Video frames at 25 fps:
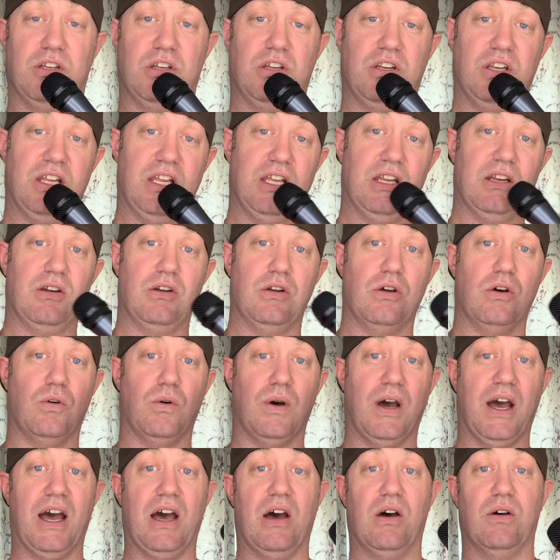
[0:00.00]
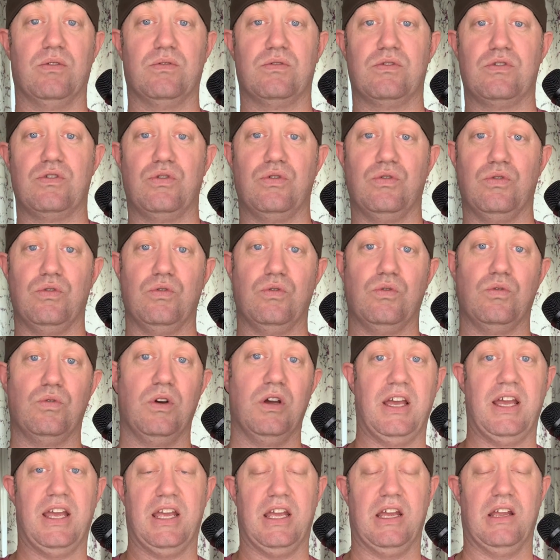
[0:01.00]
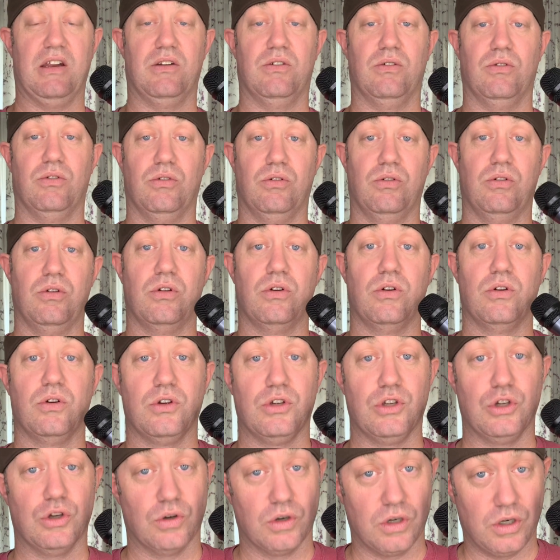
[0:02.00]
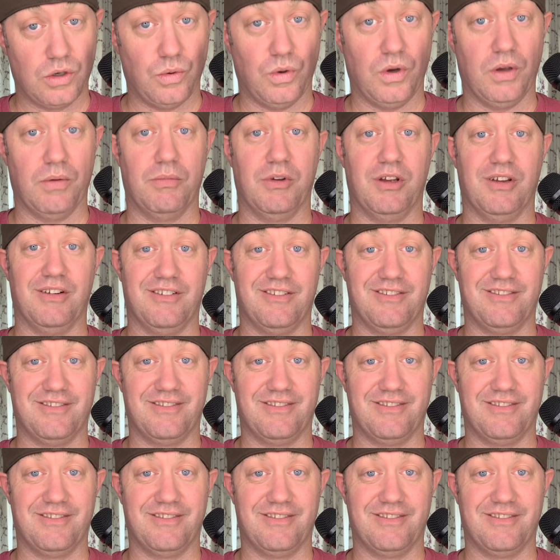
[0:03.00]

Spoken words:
you need to know how to handle your equipment.